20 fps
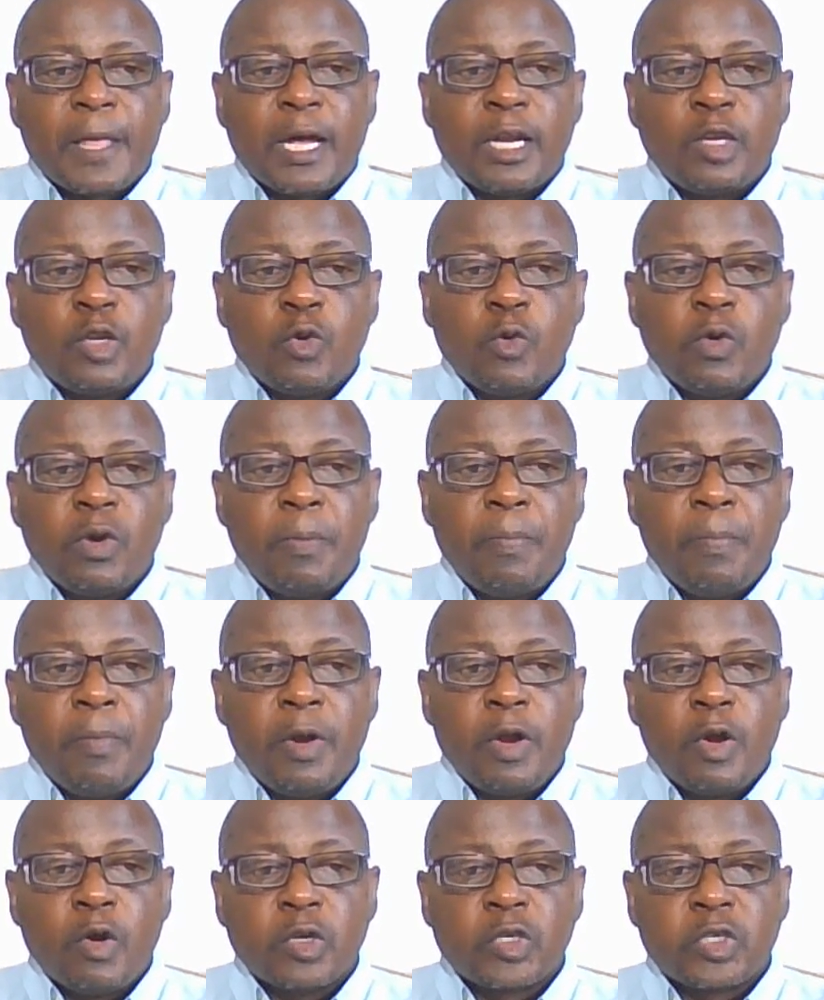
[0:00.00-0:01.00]
and you will
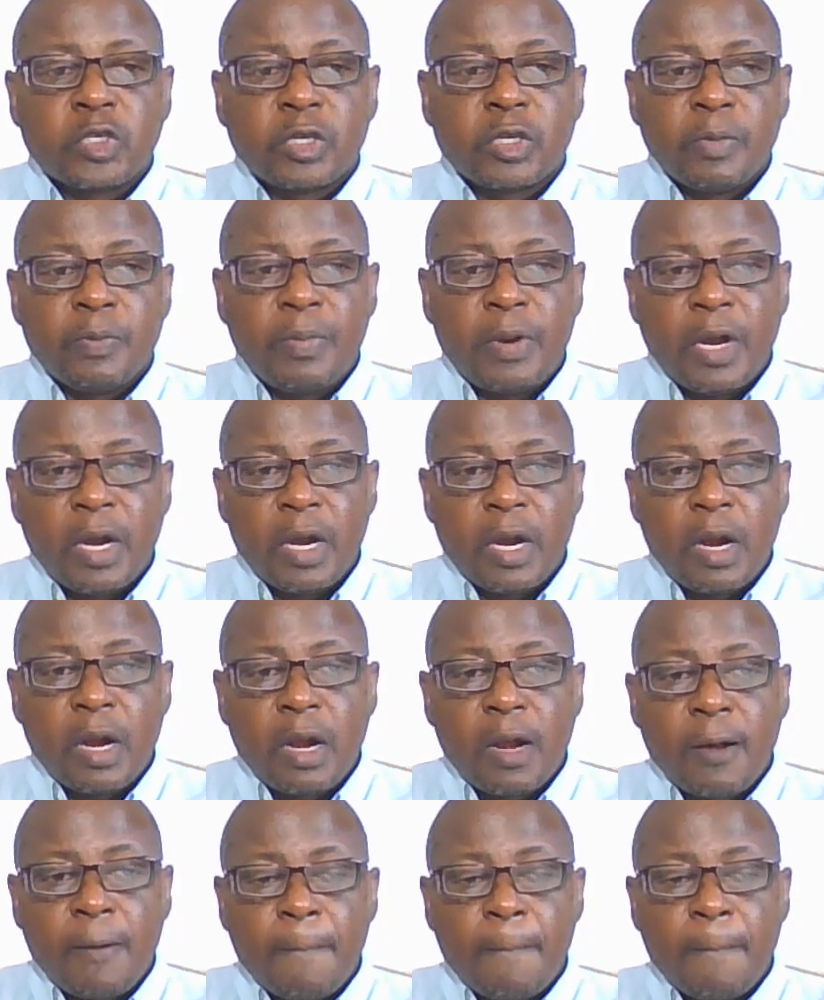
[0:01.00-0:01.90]
not rebel